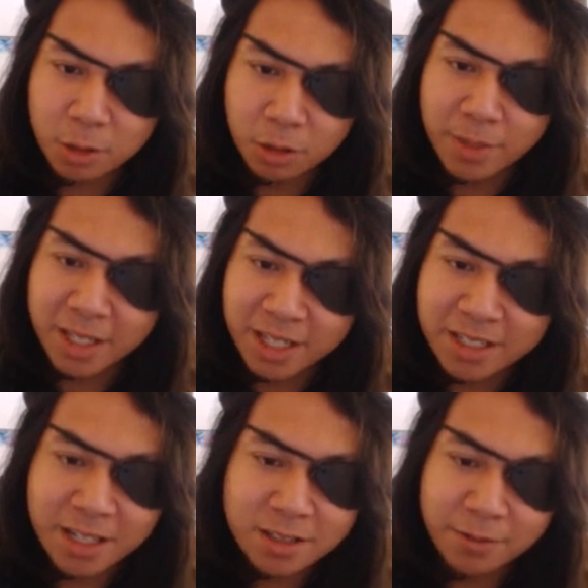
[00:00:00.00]
me they'd
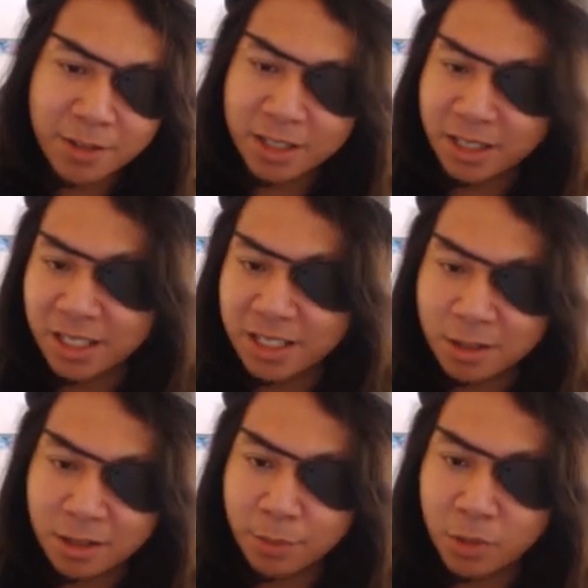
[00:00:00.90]
testify that they saw
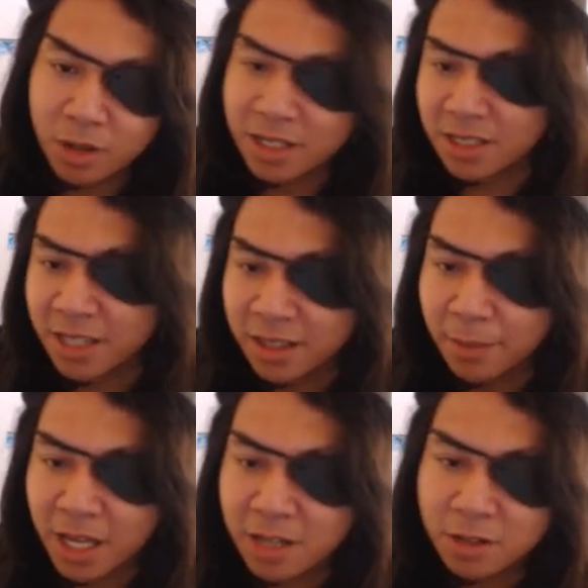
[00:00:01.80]
the price and that the
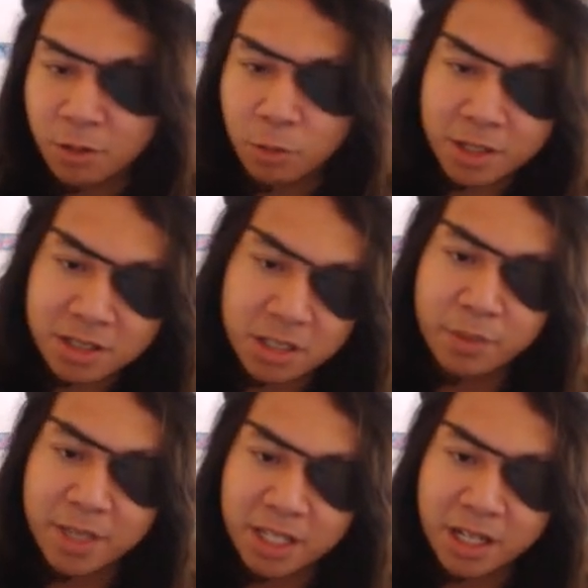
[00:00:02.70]
manager wouldn't sell me
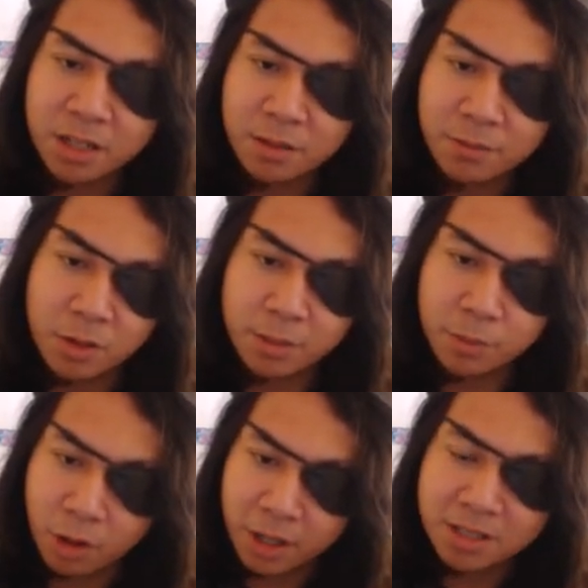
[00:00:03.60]
the item for the
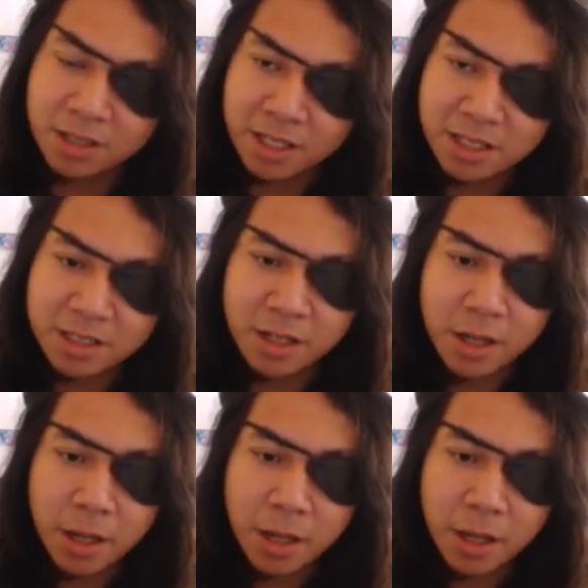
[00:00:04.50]
price listed.